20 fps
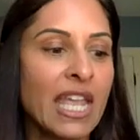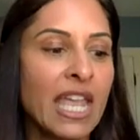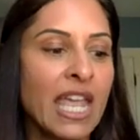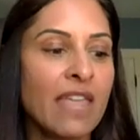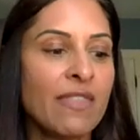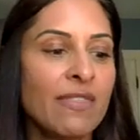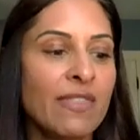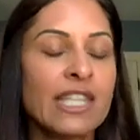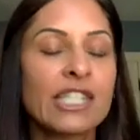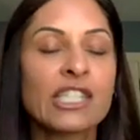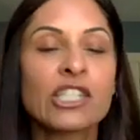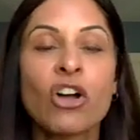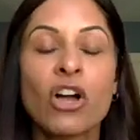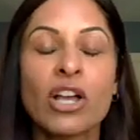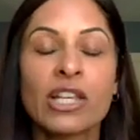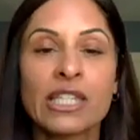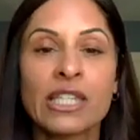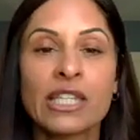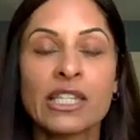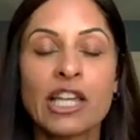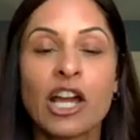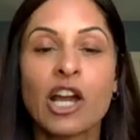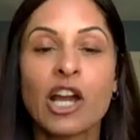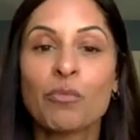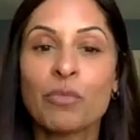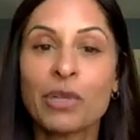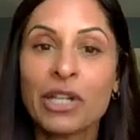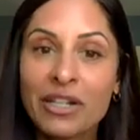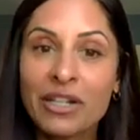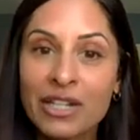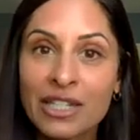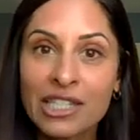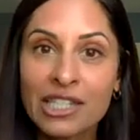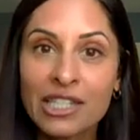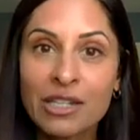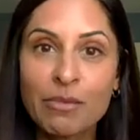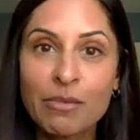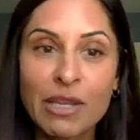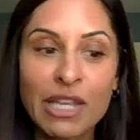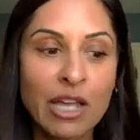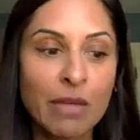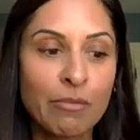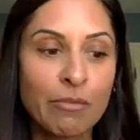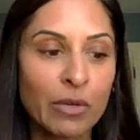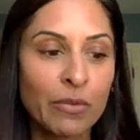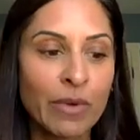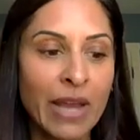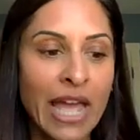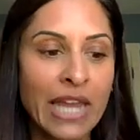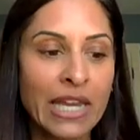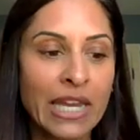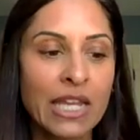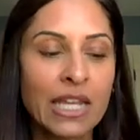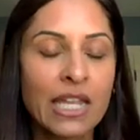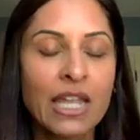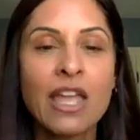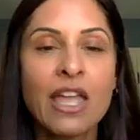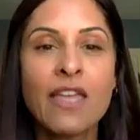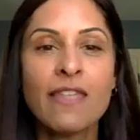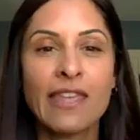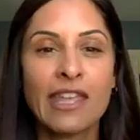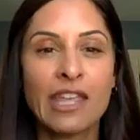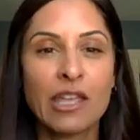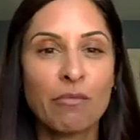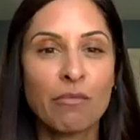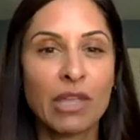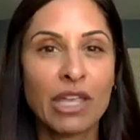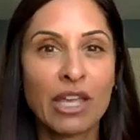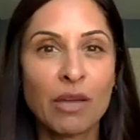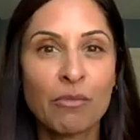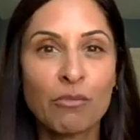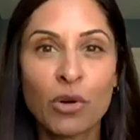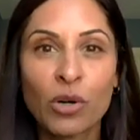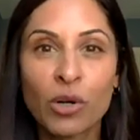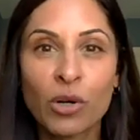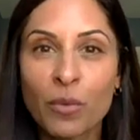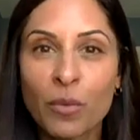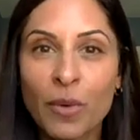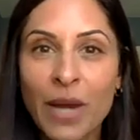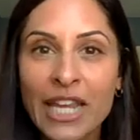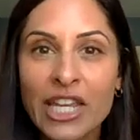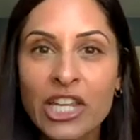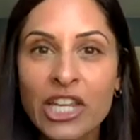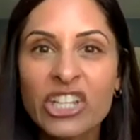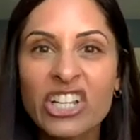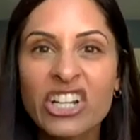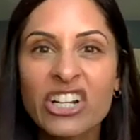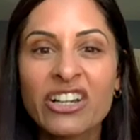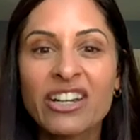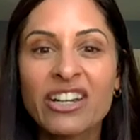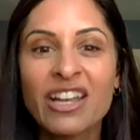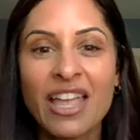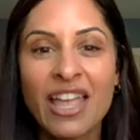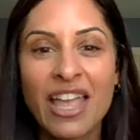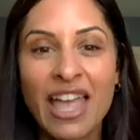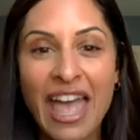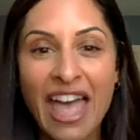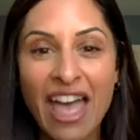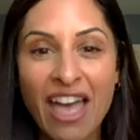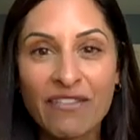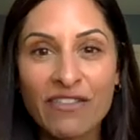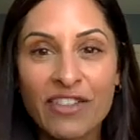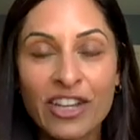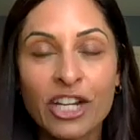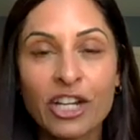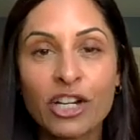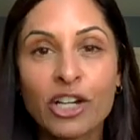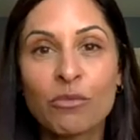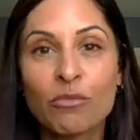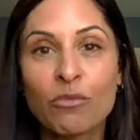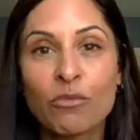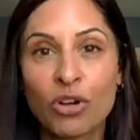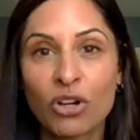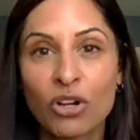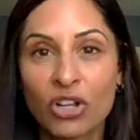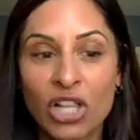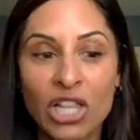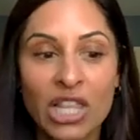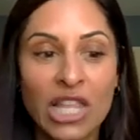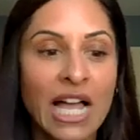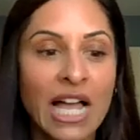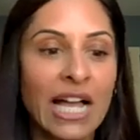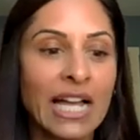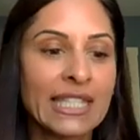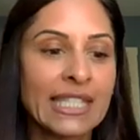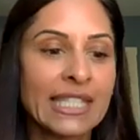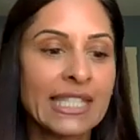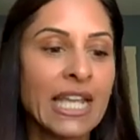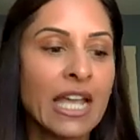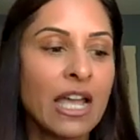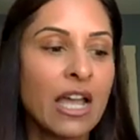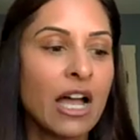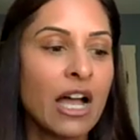And this causes our periods to become erratic. They can become more irregular, heavier, more clots.